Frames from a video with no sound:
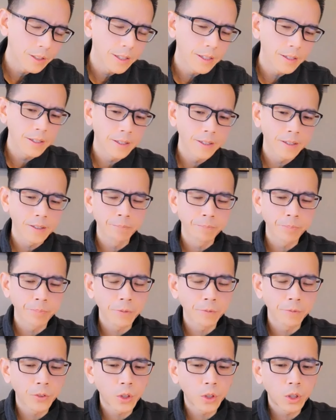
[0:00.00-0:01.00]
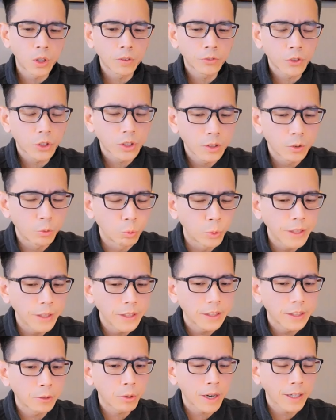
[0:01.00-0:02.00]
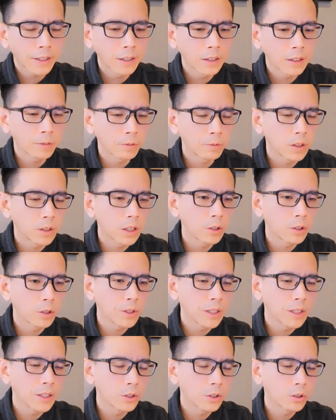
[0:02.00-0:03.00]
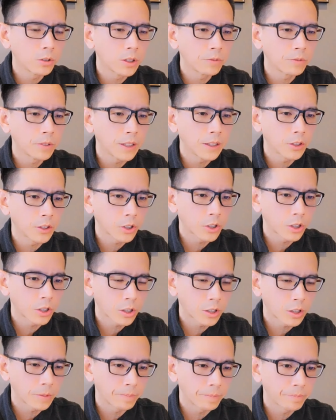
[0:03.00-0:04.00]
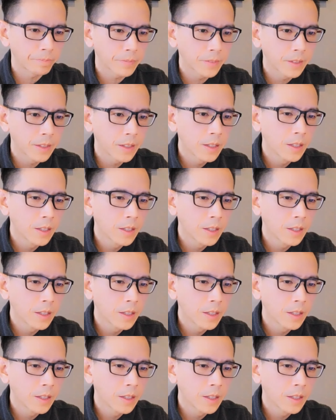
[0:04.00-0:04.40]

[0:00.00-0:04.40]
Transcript: involves redirecting the flow into the venous system.